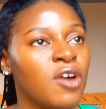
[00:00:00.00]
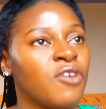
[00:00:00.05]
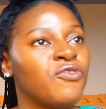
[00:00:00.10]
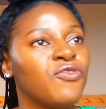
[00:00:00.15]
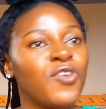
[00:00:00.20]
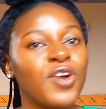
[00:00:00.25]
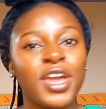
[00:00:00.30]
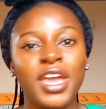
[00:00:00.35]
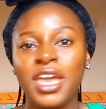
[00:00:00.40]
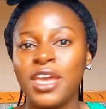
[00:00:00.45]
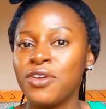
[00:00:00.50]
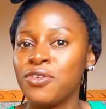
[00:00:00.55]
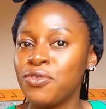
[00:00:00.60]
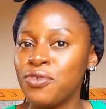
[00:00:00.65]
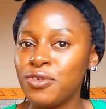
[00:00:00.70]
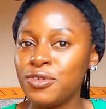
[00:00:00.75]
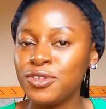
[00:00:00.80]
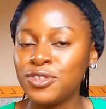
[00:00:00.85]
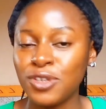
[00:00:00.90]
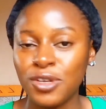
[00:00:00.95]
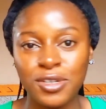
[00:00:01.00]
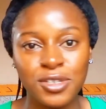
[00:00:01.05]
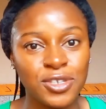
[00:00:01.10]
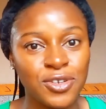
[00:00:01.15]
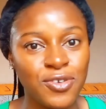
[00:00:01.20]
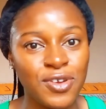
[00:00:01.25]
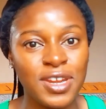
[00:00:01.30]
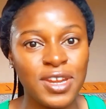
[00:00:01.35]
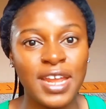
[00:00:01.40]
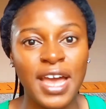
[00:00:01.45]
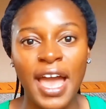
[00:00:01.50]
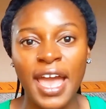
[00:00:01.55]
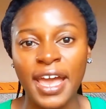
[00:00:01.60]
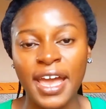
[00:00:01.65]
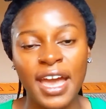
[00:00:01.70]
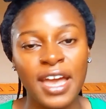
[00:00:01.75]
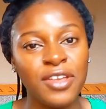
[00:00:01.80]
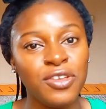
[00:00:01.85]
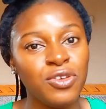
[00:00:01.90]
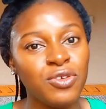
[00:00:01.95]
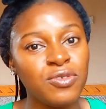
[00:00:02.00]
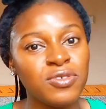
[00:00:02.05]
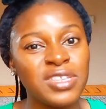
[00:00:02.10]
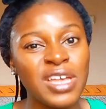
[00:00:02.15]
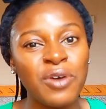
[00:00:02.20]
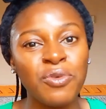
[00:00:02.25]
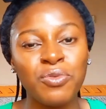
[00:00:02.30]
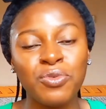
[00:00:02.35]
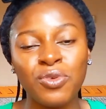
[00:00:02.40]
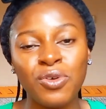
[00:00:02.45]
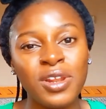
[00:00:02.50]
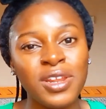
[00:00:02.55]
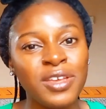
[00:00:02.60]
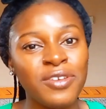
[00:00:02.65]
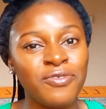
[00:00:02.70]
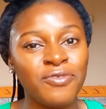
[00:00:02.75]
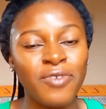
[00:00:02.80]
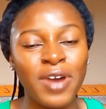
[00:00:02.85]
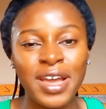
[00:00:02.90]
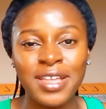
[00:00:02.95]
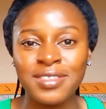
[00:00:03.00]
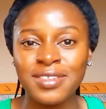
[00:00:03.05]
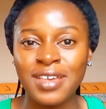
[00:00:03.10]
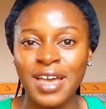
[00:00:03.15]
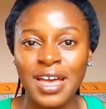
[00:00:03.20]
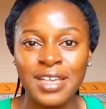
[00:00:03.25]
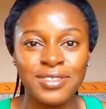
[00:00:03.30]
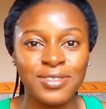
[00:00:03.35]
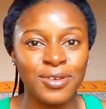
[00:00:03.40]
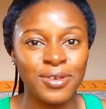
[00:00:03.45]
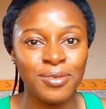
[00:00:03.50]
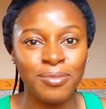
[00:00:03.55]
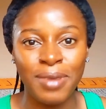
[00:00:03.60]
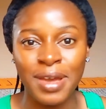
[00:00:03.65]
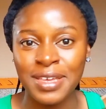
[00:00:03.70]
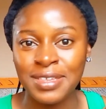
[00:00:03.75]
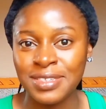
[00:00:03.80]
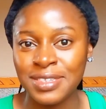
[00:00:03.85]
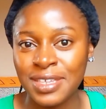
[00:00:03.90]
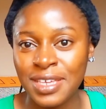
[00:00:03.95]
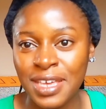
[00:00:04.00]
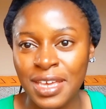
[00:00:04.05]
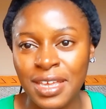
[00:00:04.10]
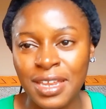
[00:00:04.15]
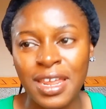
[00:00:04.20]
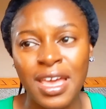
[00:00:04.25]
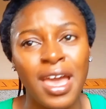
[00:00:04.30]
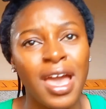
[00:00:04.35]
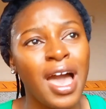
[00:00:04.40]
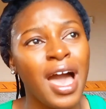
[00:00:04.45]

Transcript: for a good sunscreen that I can use that will not leave white cast on my skin.